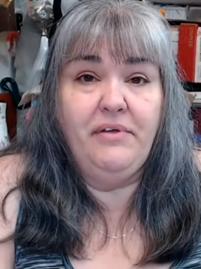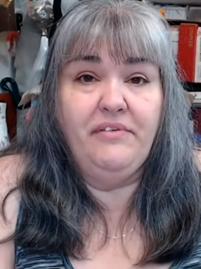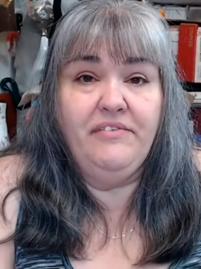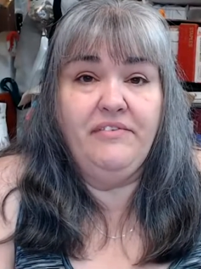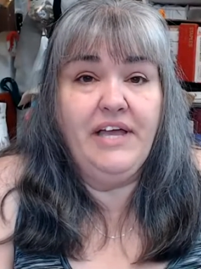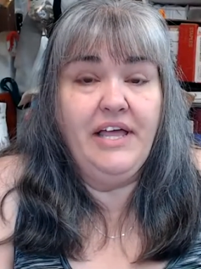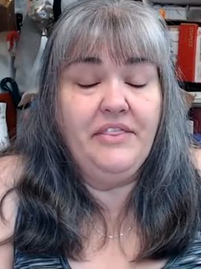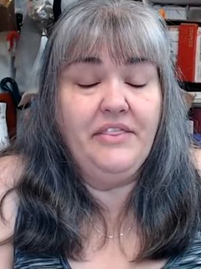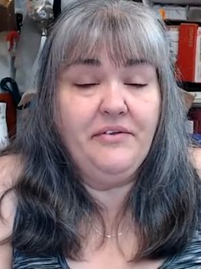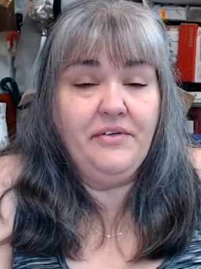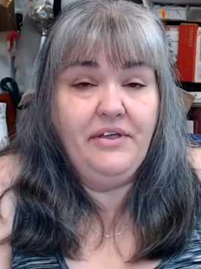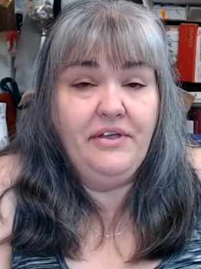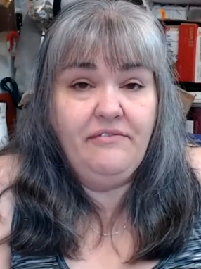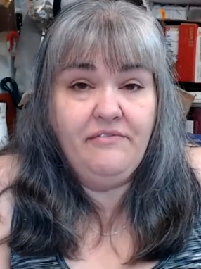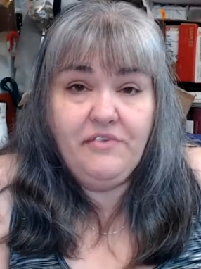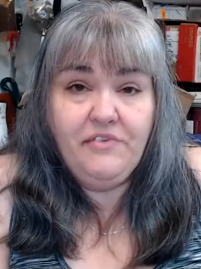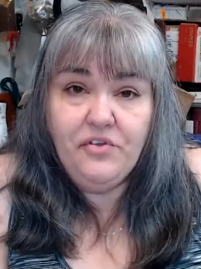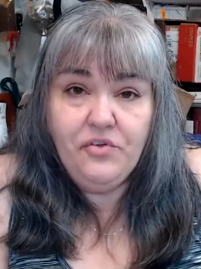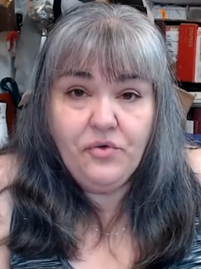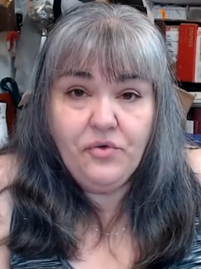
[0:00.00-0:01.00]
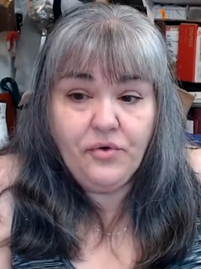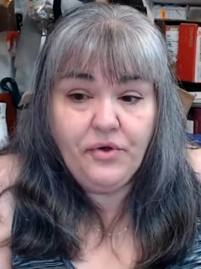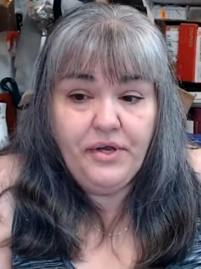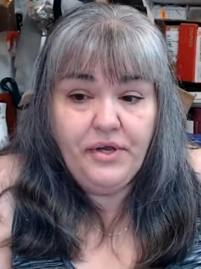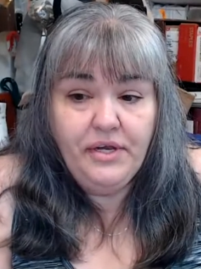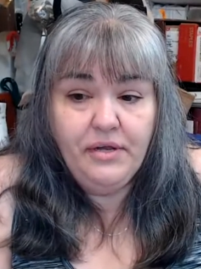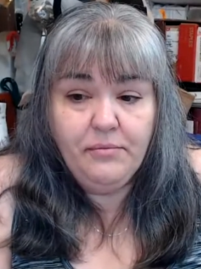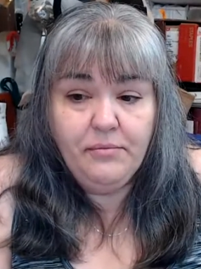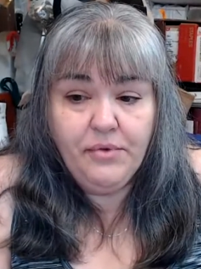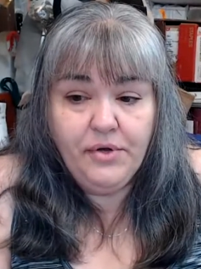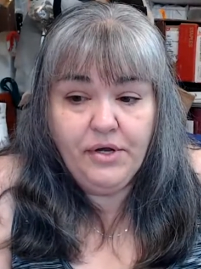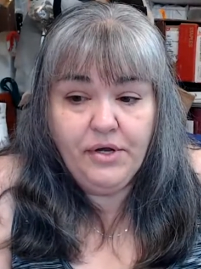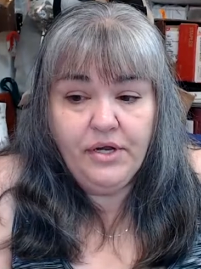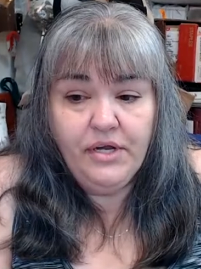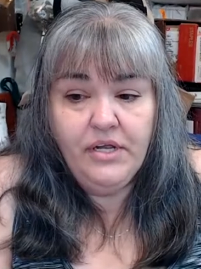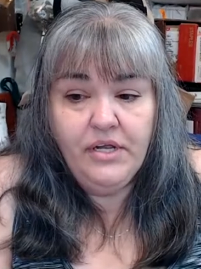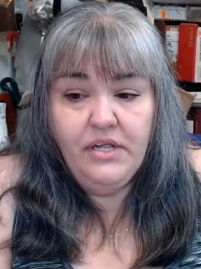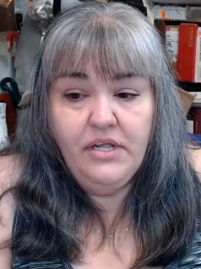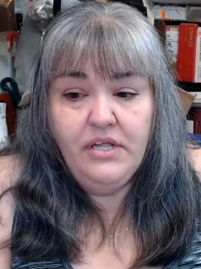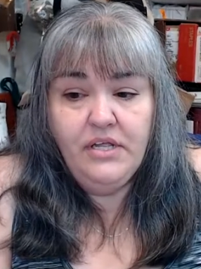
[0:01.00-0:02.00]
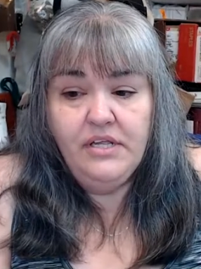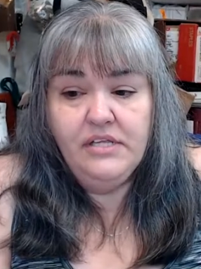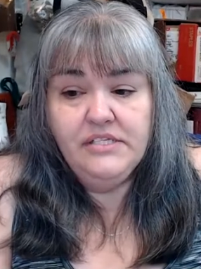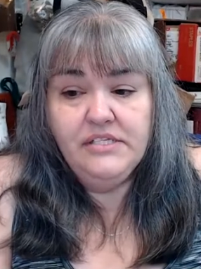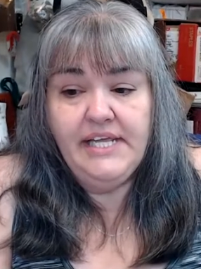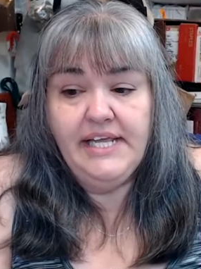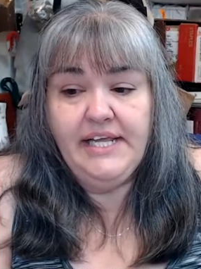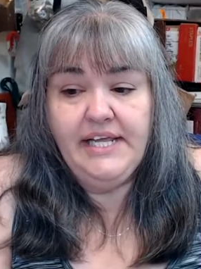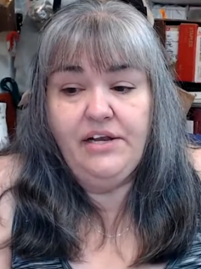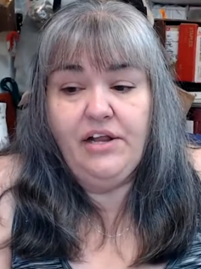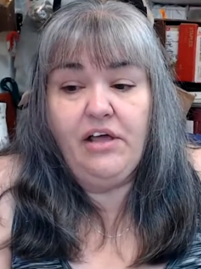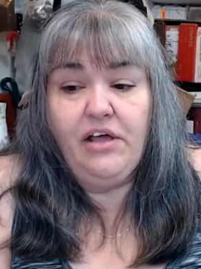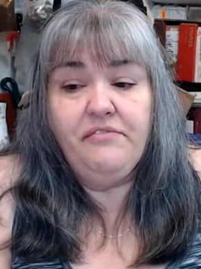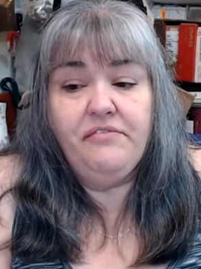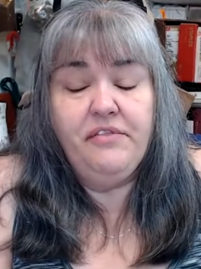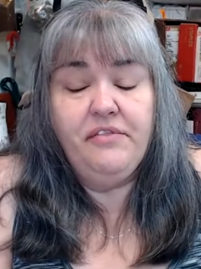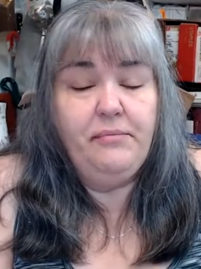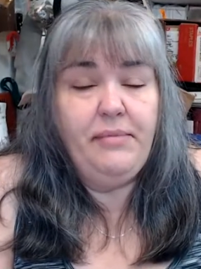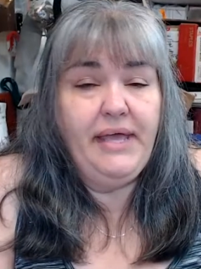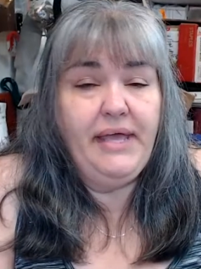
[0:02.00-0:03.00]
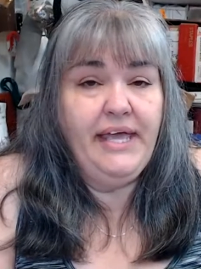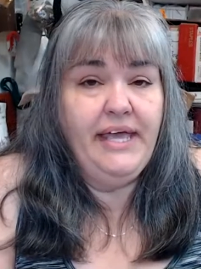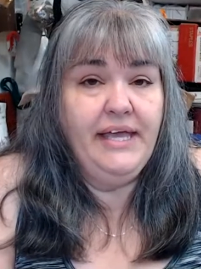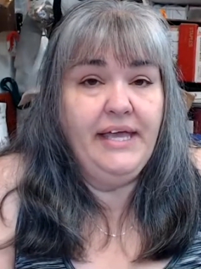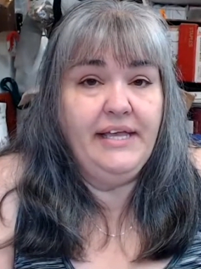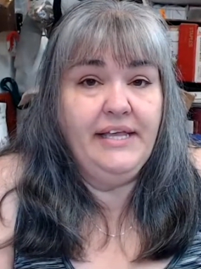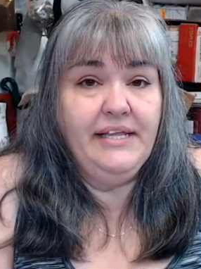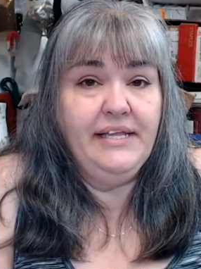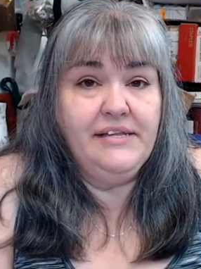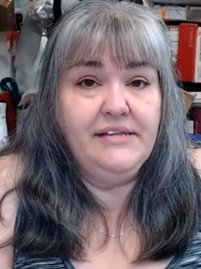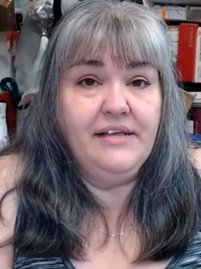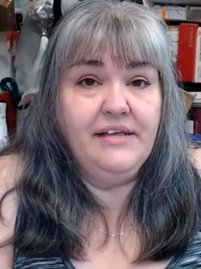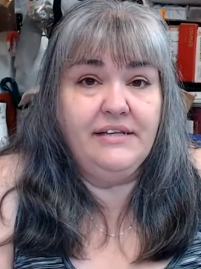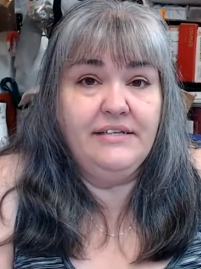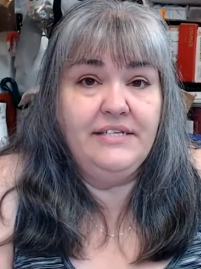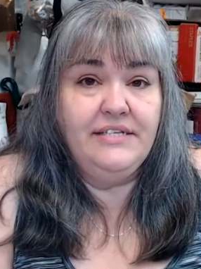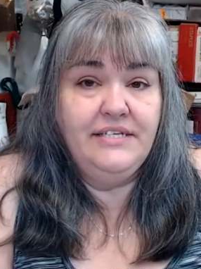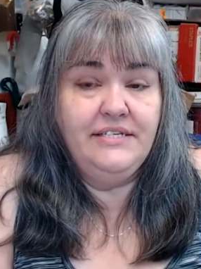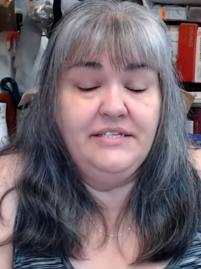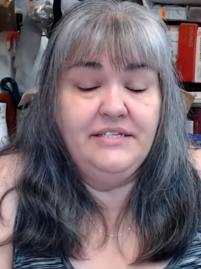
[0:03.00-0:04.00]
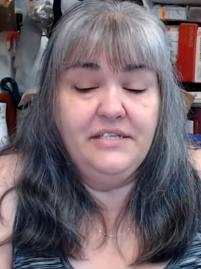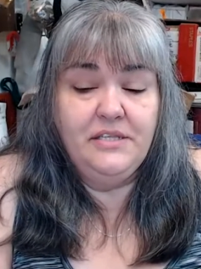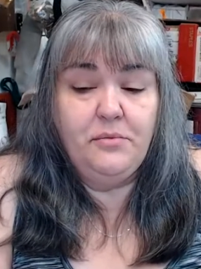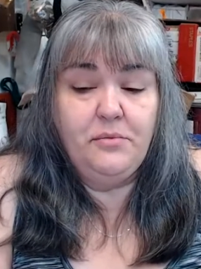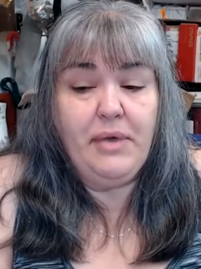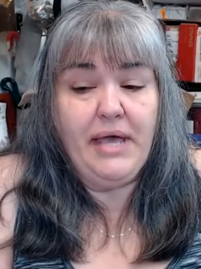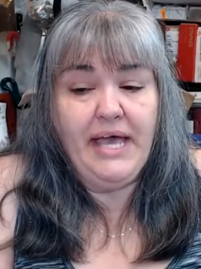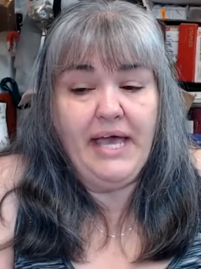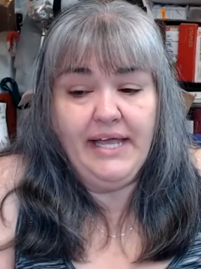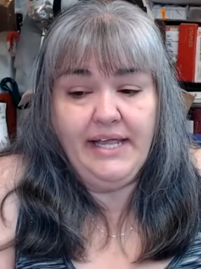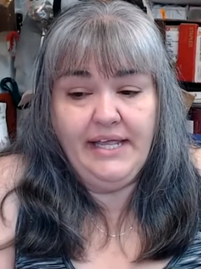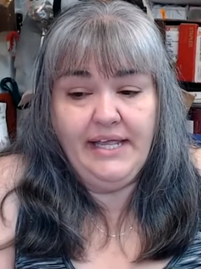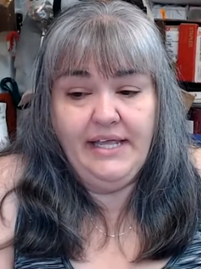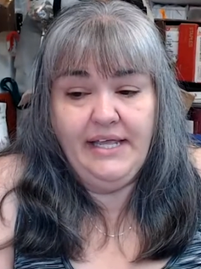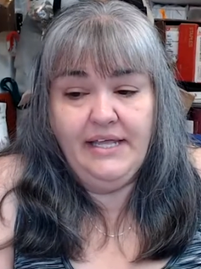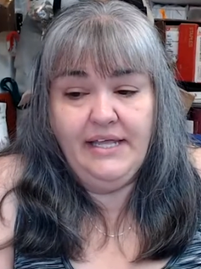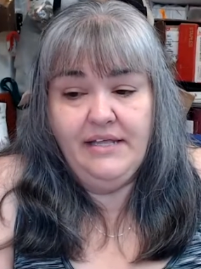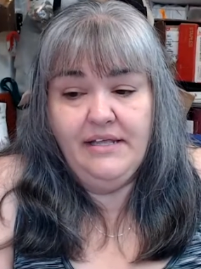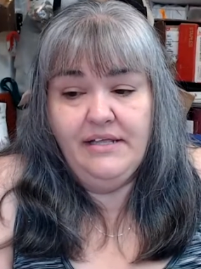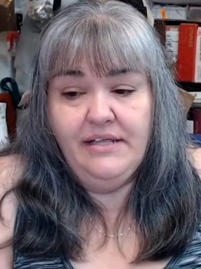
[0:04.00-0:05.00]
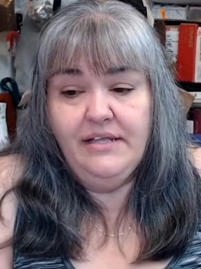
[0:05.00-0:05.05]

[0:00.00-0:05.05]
I've got their inventory number taken off the bag and tucked into the pocket.